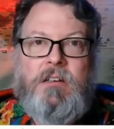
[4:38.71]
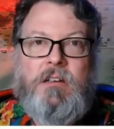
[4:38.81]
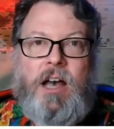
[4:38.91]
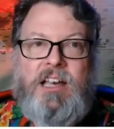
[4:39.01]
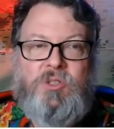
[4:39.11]

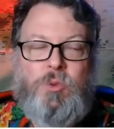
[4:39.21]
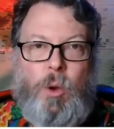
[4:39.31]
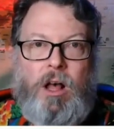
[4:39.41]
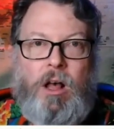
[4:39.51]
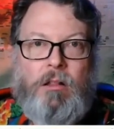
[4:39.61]
as
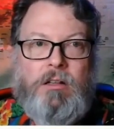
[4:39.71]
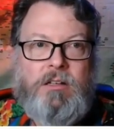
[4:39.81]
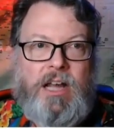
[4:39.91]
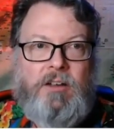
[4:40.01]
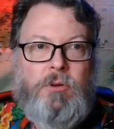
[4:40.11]
well,
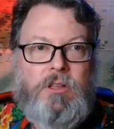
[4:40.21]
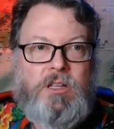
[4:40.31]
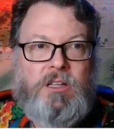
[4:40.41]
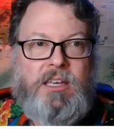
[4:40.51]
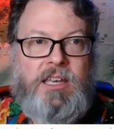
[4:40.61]
not for
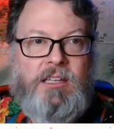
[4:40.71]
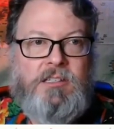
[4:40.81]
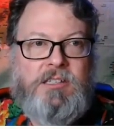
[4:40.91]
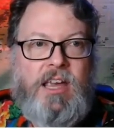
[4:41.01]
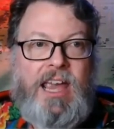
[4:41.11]
little kids.